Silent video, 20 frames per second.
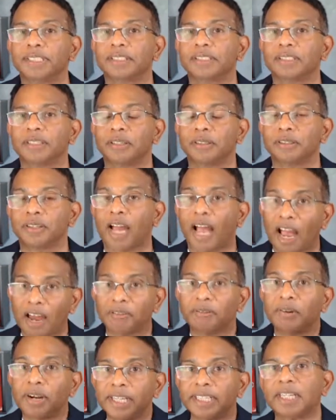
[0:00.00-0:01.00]
So
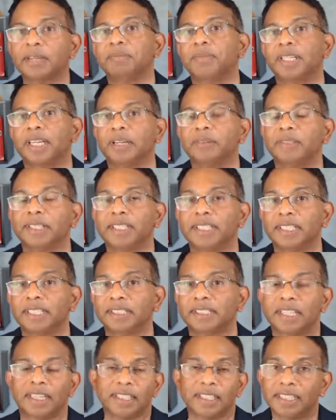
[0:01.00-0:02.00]
right up there with things
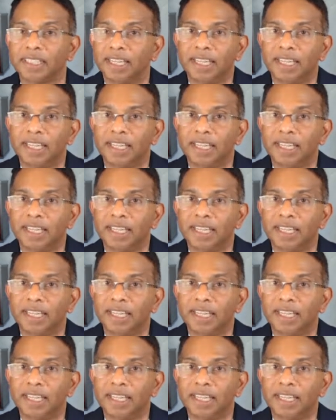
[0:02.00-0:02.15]
like